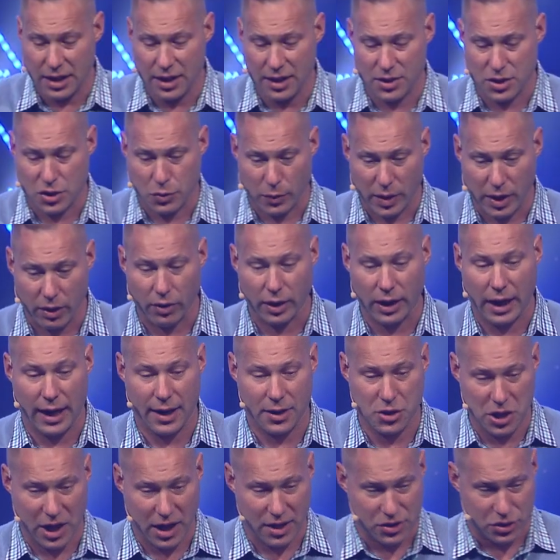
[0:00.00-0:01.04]
Israel and got a
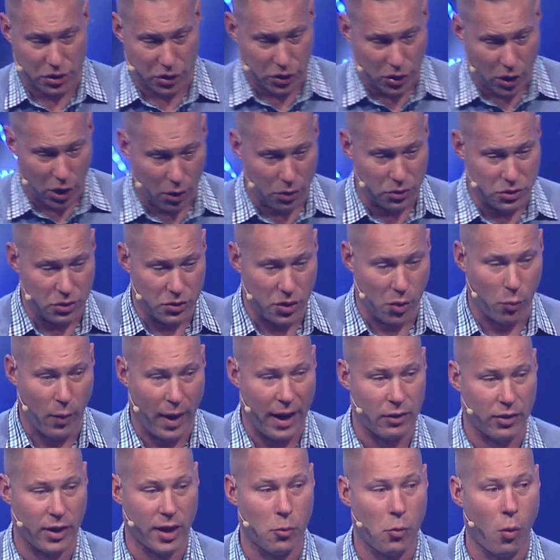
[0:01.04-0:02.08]
chance to go to the
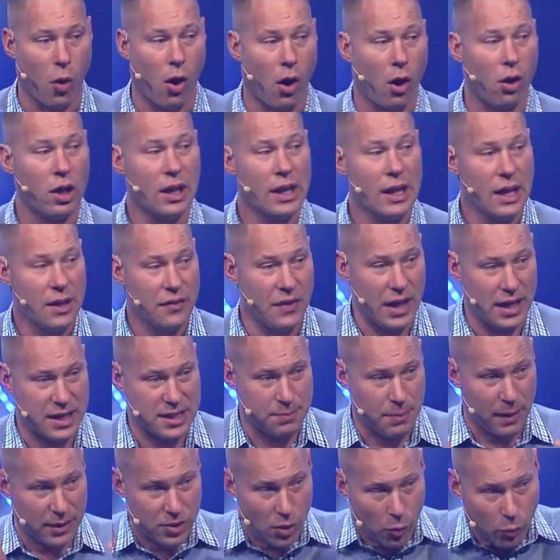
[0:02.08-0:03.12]
Wailing Wall. They
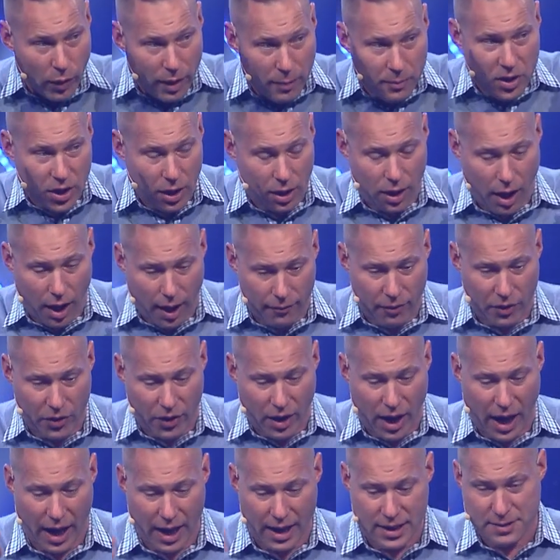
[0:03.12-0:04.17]
expect the women to cover their
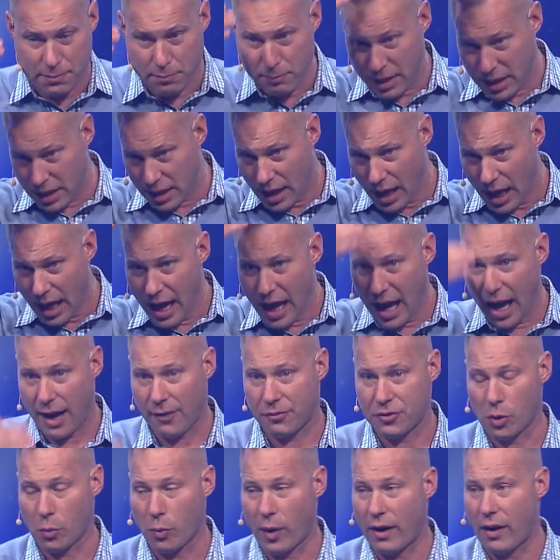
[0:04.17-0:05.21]
heads. Men
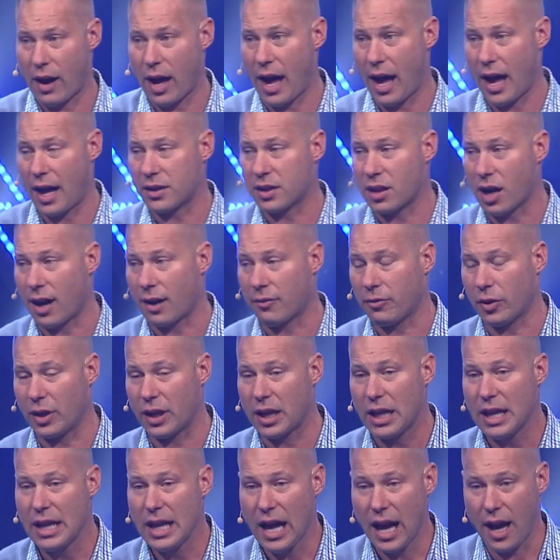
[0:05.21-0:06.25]
have to wear a head
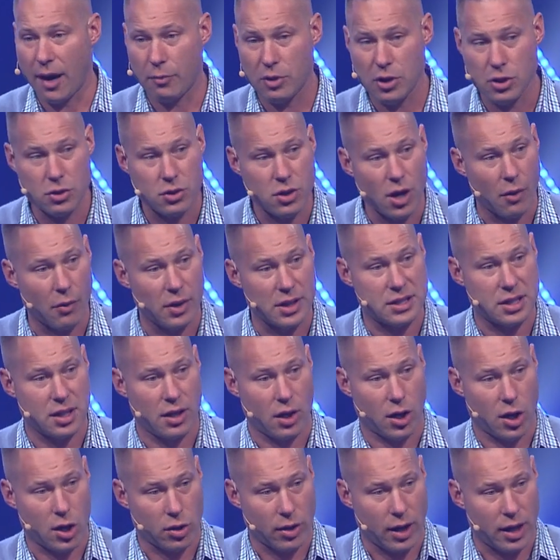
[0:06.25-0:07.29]
covering. And when you go, it's an
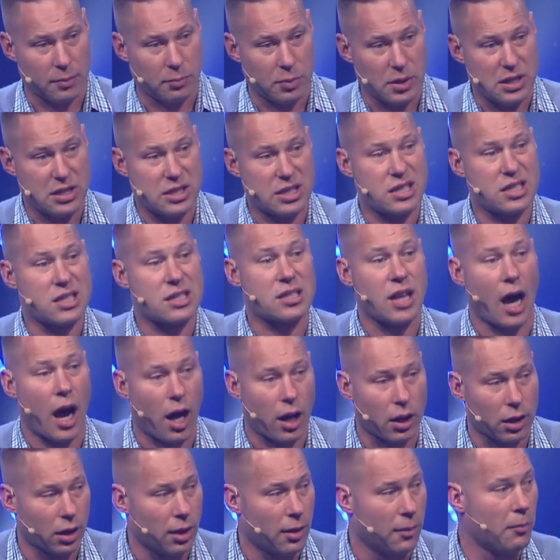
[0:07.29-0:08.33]
incredibly
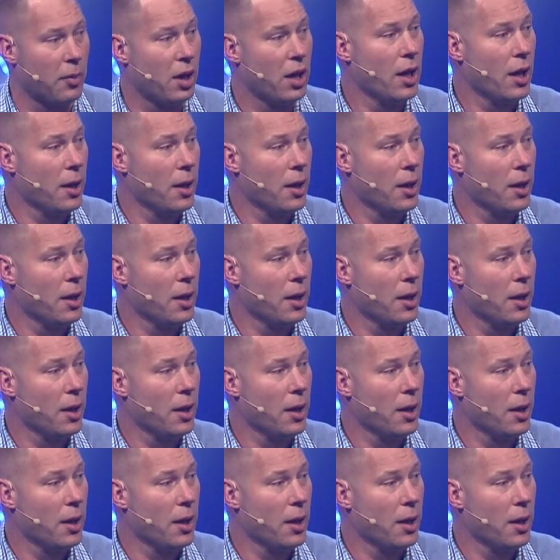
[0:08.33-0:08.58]
solemn